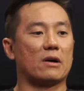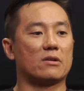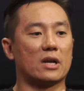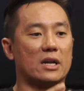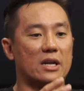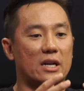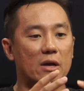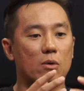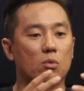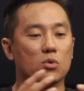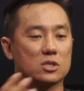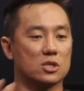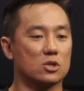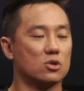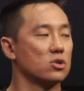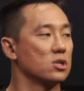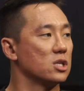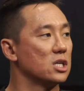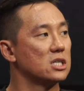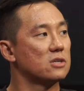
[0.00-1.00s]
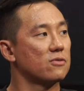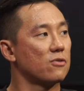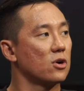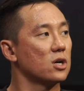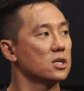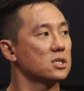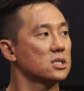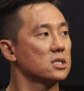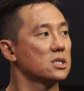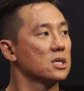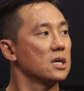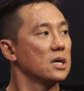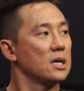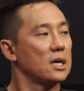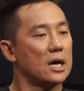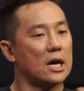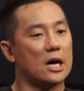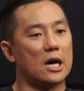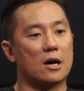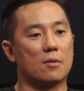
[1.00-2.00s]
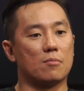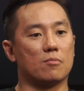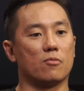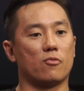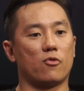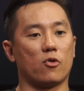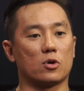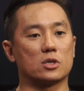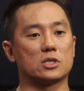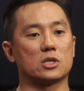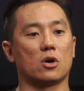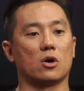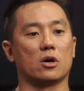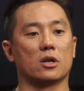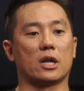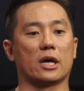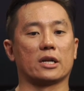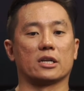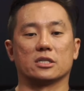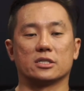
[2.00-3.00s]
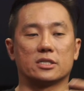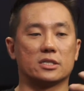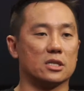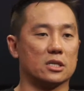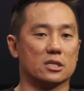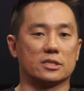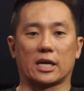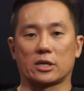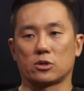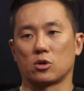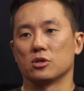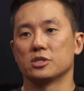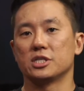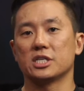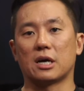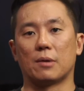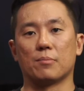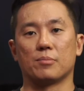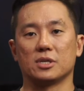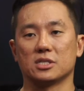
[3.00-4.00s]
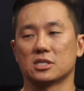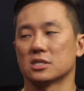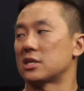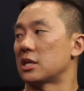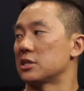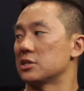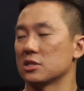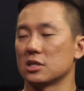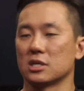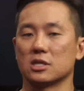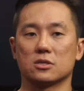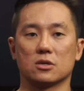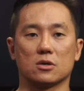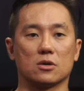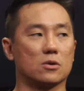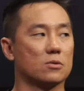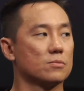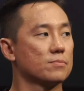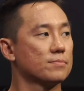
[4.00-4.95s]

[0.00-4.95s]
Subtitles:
that it was a good niche for us, focusing on like the technology companies essentially. So.